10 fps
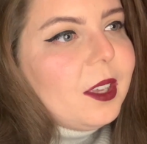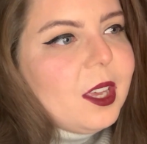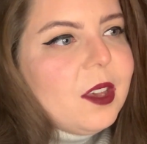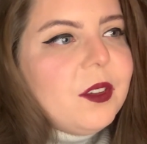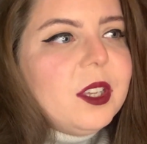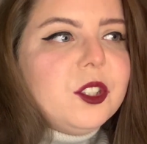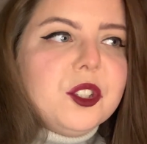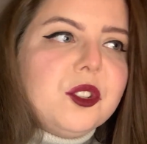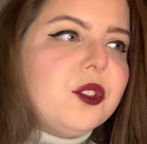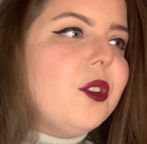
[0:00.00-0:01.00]
give it to
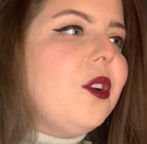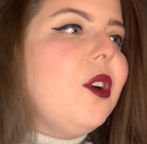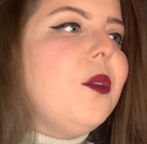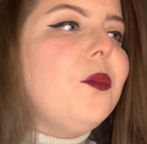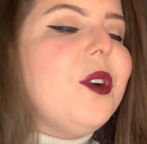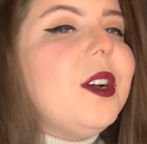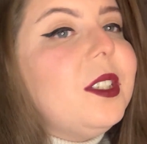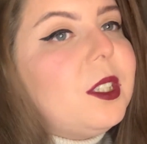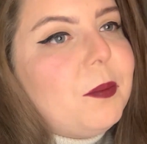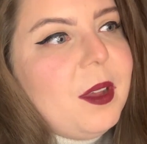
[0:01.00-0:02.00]
someone
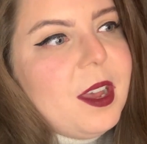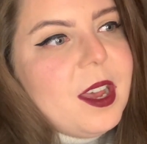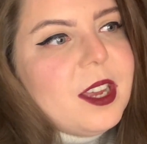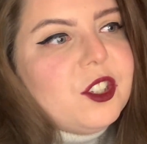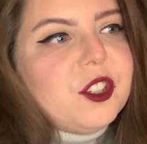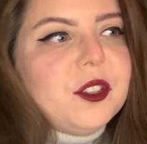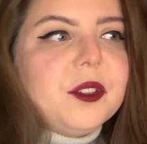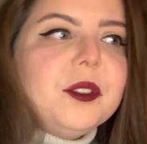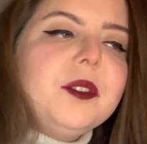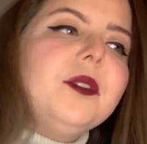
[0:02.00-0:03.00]

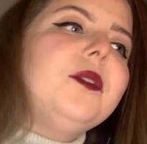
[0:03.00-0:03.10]
special.